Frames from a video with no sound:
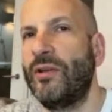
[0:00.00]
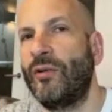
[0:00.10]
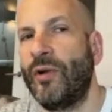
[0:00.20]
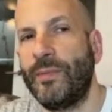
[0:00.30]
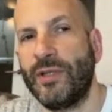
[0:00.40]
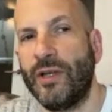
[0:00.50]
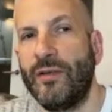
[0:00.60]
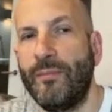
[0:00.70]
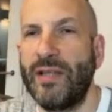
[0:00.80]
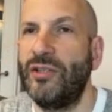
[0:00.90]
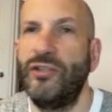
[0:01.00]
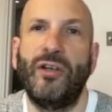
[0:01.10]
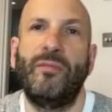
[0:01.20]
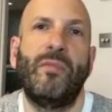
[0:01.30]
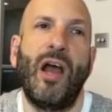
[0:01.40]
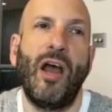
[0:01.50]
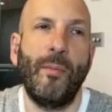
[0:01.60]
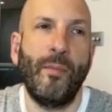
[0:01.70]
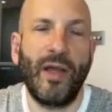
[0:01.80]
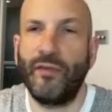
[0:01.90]
encrypted messenger.
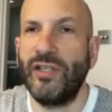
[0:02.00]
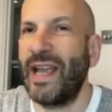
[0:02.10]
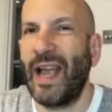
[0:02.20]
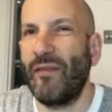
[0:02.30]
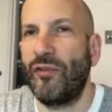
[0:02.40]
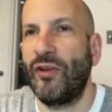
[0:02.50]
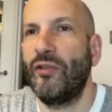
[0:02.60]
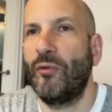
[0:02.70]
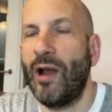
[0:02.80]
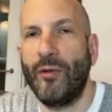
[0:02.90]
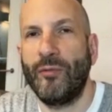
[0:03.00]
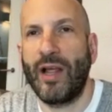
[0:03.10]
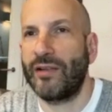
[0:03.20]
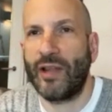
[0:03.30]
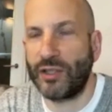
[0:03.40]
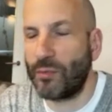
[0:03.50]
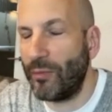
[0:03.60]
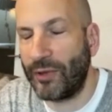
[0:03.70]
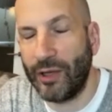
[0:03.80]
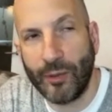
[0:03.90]
Um, if you take everything in the round, that, that's the
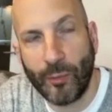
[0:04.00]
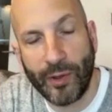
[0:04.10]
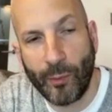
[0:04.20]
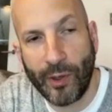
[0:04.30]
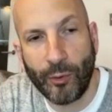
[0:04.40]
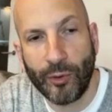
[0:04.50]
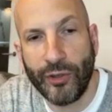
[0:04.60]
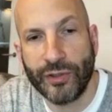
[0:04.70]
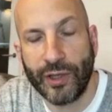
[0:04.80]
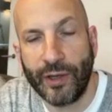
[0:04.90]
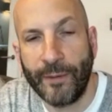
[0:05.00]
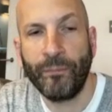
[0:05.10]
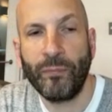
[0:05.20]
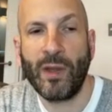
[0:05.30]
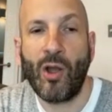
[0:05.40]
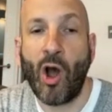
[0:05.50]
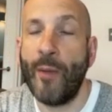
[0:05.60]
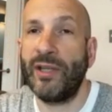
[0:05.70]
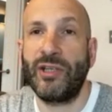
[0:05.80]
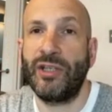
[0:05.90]
one clearly we're, we're all using.
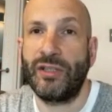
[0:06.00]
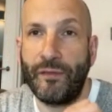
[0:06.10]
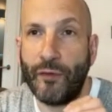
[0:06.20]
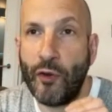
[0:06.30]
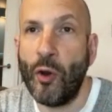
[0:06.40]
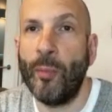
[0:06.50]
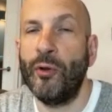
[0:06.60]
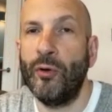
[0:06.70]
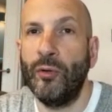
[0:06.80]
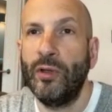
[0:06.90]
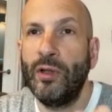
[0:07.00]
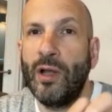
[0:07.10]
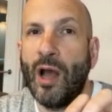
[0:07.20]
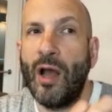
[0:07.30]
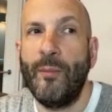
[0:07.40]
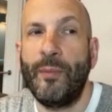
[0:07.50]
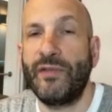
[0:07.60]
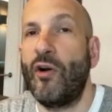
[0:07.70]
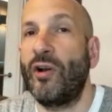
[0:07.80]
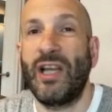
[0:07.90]
iMessage is a phenomenal um, piece
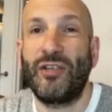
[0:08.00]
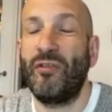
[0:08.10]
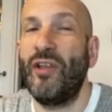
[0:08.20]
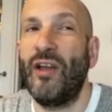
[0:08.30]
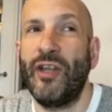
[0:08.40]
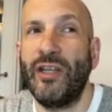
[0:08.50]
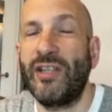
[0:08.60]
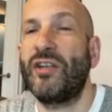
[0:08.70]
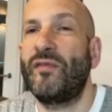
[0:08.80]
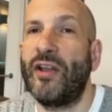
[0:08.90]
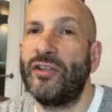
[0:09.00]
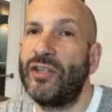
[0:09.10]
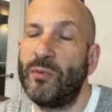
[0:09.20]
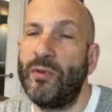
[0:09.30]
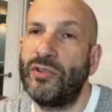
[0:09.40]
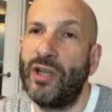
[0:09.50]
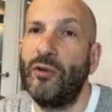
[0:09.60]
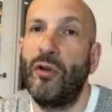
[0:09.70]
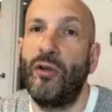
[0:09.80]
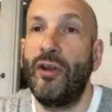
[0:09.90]
of architecture, and, and, the disadvantage with
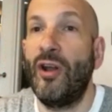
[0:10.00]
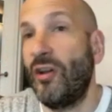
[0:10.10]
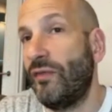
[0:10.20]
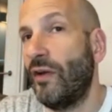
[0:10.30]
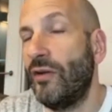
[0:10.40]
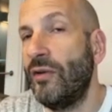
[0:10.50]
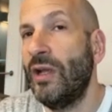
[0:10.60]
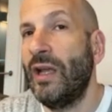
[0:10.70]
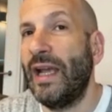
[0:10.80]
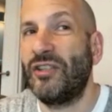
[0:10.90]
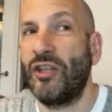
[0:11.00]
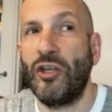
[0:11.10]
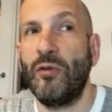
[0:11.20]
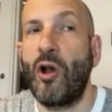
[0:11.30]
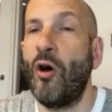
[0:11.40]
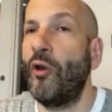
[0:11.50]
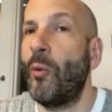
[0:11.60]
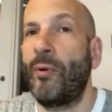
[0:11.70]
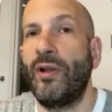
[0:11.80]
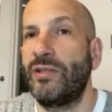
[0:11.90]
Signal on an iPhone is that you can't
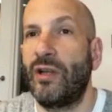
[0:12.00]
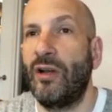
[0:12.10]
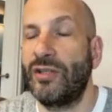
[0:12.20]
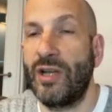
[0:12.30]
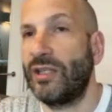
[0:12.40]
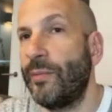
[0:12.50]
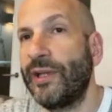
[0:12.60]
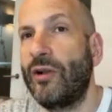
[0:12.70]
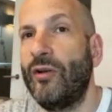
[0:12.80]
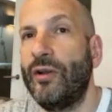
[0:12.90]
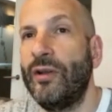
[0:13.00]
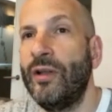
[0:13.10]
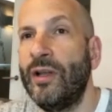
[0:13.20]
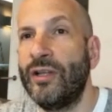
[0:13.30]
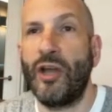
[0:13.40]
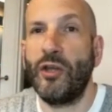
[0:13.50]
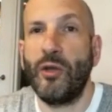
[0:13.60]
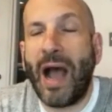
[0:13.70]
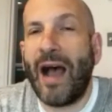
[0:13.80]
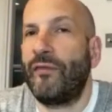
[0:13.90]
operate Signal as an SMS client. So
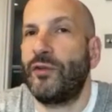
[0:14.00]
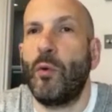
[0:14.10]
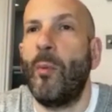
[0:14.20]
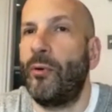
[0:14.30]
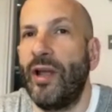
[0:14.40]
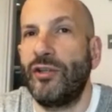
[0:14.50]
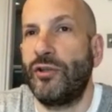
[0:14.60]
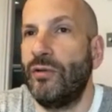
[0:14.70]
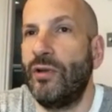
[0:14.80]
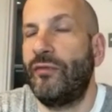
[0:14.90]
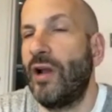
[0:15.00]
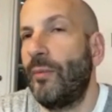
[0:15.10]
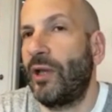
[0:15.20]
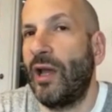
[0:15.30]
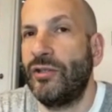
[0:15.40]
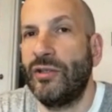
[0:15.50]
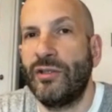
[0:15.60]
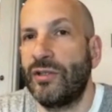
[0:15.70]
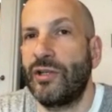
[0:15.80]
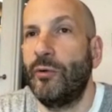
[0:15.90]
you have to operate two different
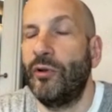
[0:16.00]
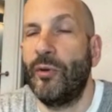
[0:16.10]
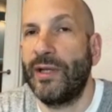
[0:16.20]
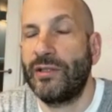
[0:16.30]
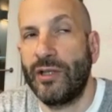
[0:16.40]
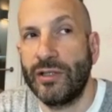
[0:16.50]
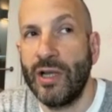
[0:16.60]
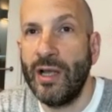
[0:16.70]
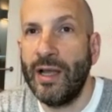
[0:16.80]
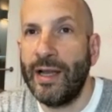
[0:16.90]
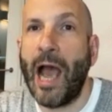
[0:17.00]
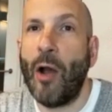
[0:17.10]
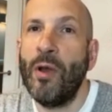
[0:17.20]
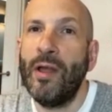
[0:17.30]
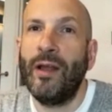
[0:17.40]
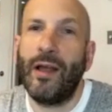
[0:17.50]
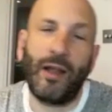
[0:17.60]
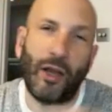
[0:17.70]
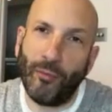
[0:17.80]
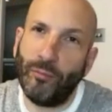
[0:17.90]
applications to see all your messages. Now,
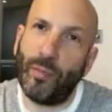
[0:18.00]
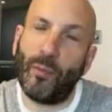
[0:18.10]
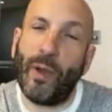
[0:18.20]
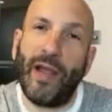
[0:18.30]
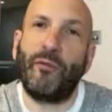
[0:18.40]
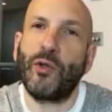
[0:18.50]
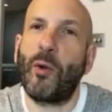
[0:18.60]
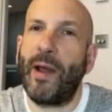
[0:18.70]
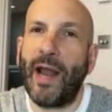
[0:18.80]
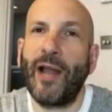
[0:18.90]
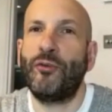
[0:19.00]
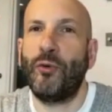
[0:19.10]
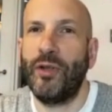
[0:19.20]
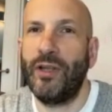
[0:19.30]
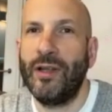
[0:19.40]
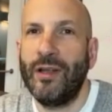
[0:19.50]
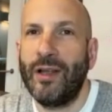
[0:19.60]
you know, if we talk about Android,